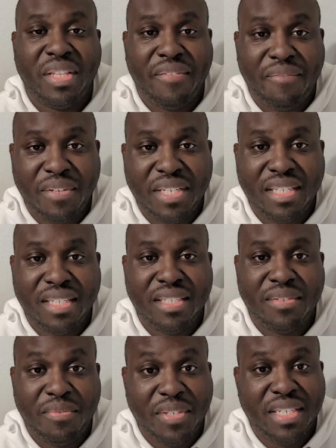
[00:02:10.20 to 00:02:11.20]
they
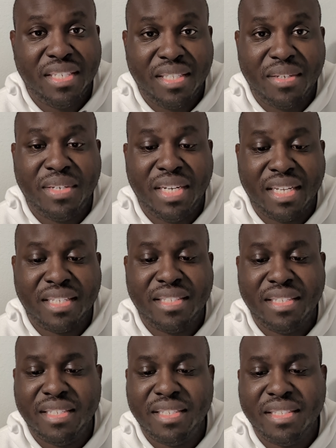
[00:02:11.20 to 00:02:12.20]
finish their next
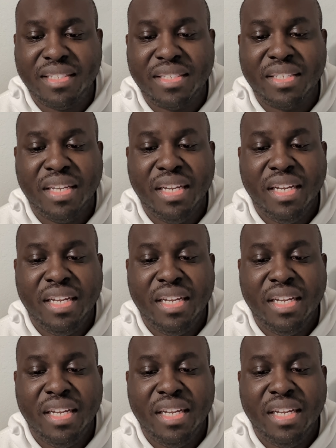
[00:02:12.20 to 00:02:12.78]
sentence.